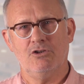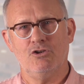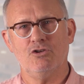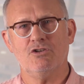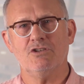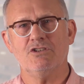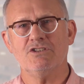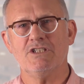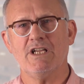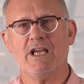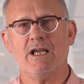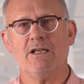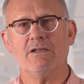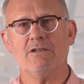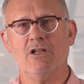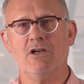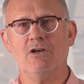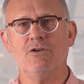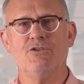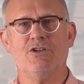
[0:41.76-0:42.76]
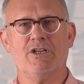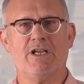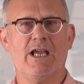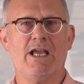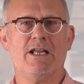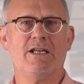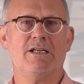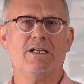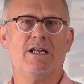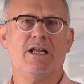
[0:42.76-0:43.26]
You can download the
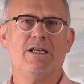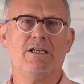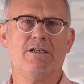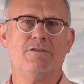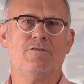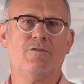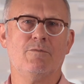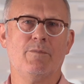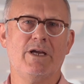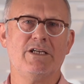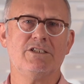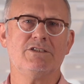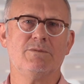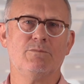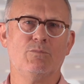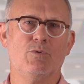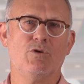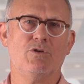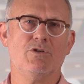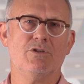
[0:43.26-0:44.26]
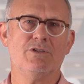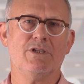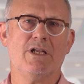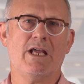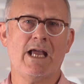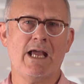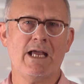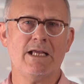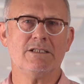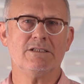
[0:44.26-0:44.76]
candidate information booklet
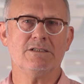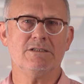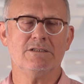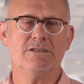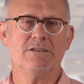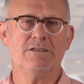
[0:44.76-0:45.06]
at